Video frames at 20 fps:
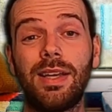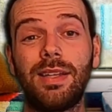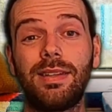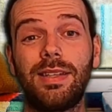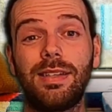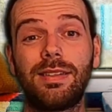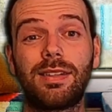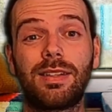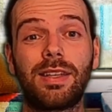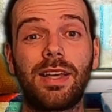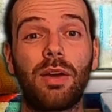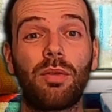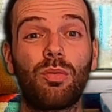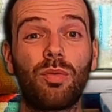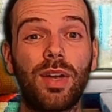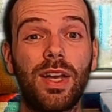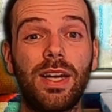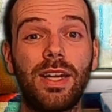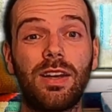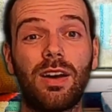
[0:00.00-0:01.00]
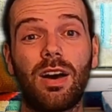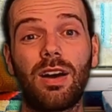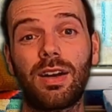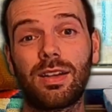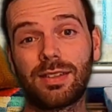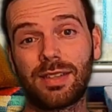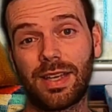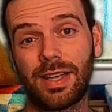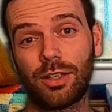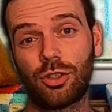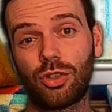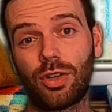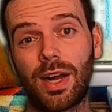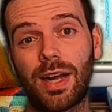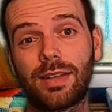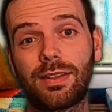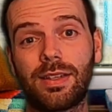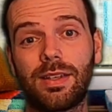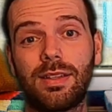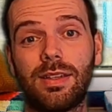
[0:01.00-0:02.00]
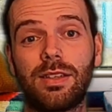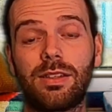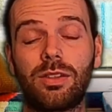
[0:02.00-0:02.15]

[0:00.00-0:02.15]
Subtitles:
These can get really hot as they attract in the